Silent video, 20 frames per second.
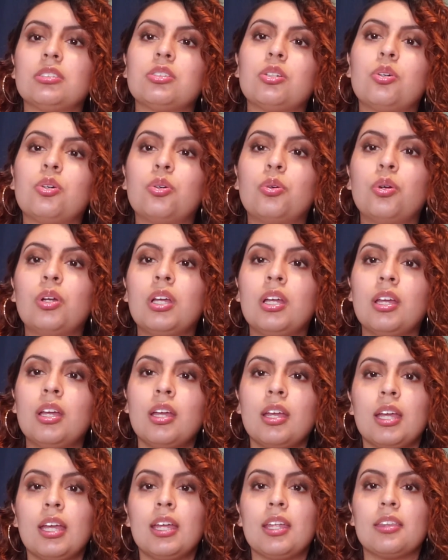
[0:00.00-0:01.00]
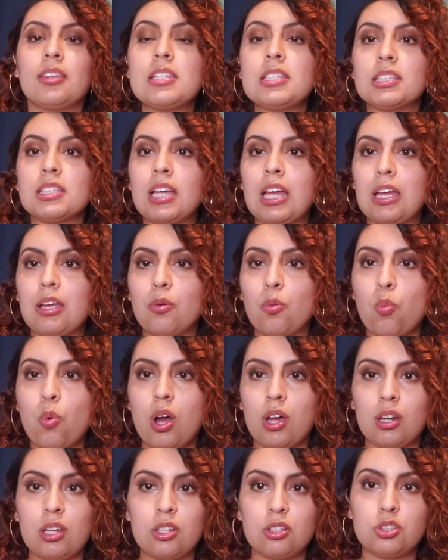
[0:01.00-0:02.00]
so this guy
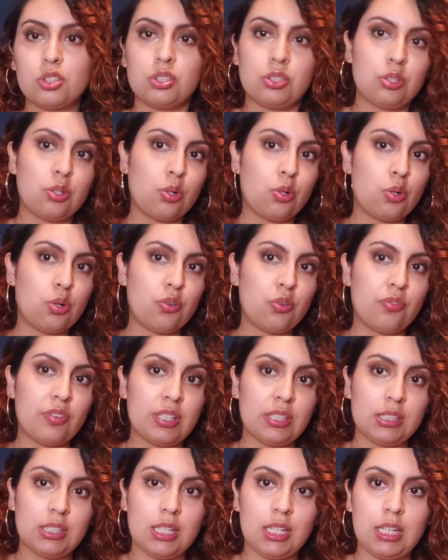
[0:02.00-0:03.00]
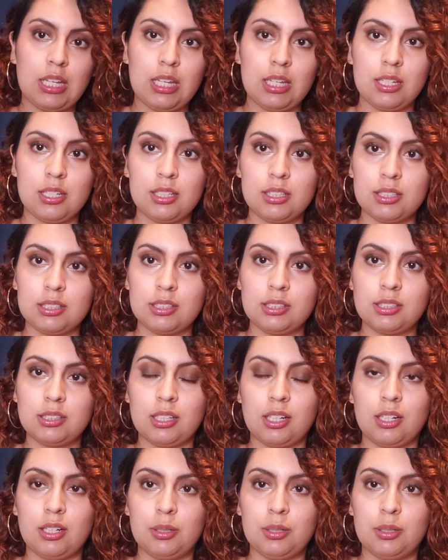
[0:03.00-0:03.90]
wanted to go visit his